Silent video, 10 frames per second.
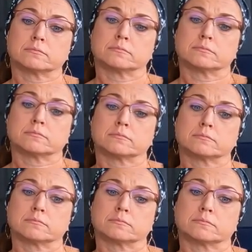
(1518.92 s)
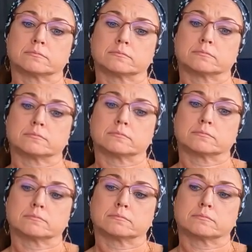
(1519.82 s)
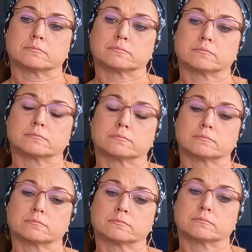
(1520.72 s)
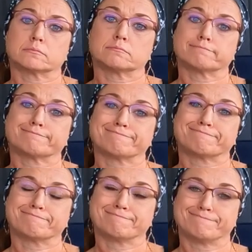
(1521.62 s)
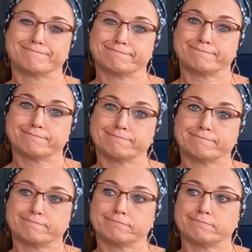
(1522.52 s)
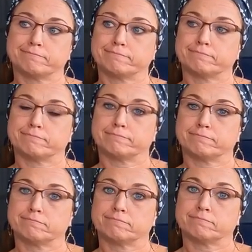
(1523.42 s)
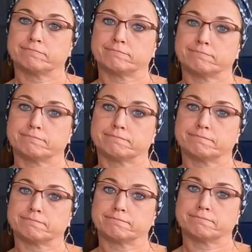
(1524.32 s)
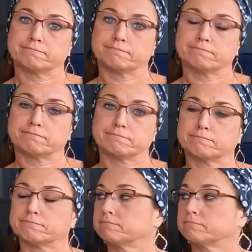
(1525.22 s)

No words are spoken by the person on screen.